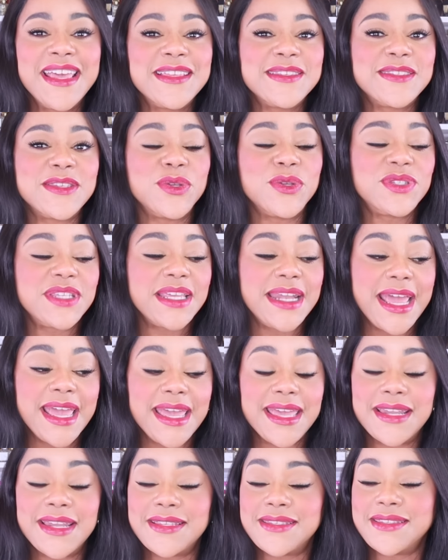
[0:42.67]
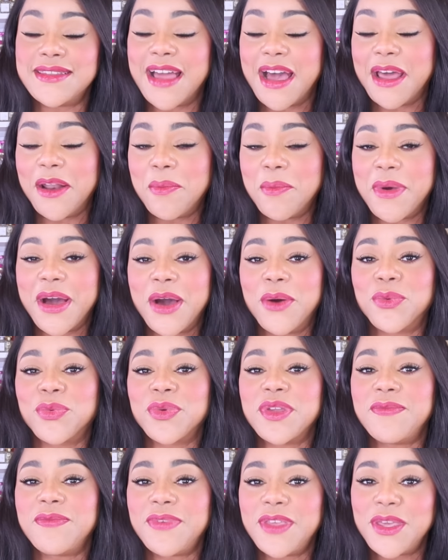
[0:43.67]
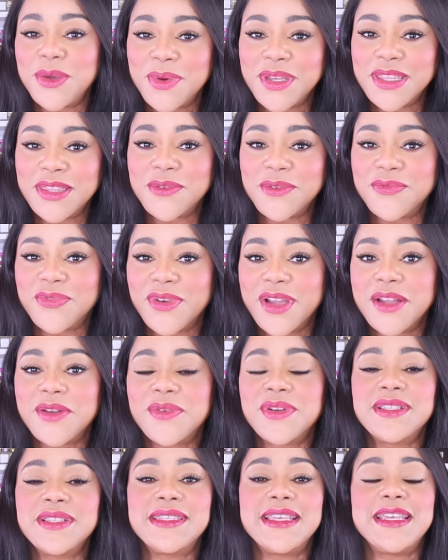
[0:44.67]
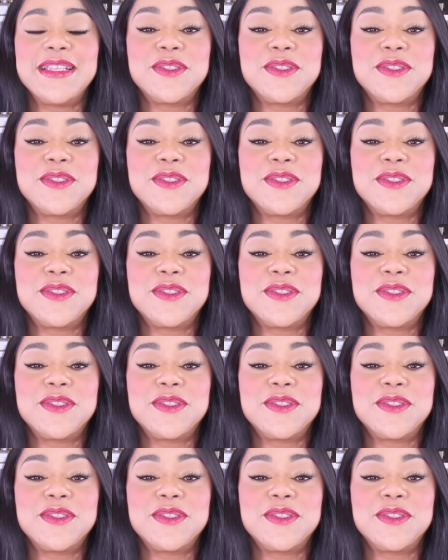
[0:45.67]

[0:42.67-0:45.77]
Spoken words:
So today it is not about reviewing the fragrance,